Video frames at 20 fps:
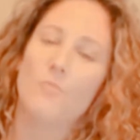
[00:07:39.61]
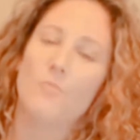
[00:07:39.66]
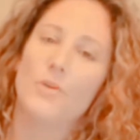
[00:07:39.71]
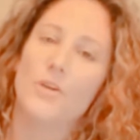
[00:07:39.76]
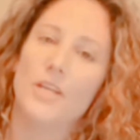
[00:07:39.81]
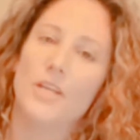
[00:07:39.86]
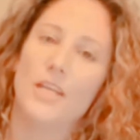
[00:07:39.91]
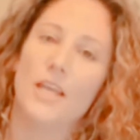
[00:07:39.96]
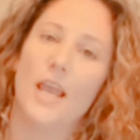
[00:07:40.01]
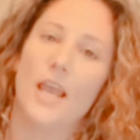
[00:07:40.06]

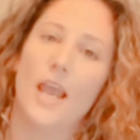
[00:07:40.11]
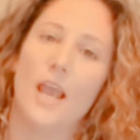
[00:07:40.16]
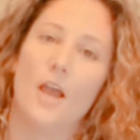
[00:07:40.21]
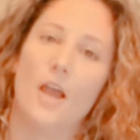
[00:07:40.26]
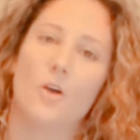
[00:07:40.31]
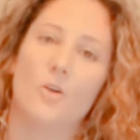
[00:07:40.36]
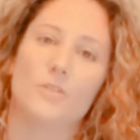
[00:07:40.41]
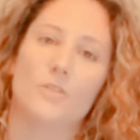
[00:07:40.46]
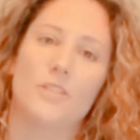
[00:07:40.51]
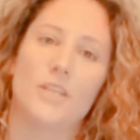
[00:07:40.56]
putting
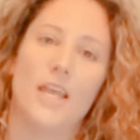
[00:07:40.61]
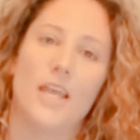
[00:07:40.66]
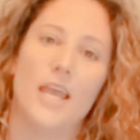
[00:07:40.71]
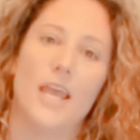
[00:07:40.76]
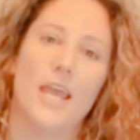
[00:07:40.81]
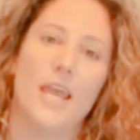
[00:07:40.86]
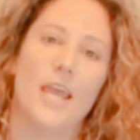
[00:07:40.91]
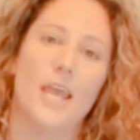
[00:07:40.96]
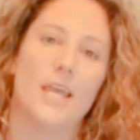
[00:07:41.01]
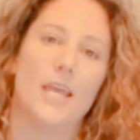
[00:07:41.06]
out
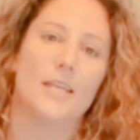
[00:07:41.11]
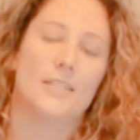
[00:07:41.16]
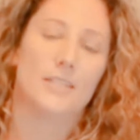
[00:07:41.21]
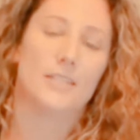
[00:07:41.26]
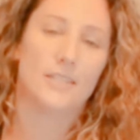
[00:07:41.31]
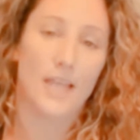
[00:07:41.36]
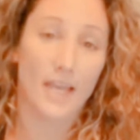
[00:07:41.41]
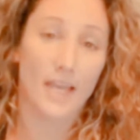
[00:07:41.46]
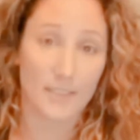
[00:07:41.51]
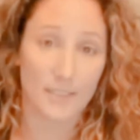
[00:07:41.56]
a
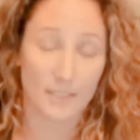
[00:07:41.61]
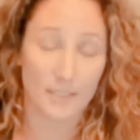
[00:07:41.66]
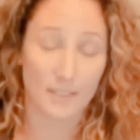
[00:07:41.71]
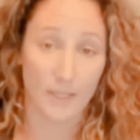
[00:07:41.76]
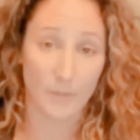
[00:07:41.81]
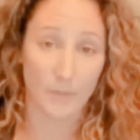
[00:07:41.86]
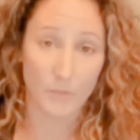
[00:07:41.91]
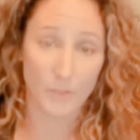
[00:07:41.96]
sex clip.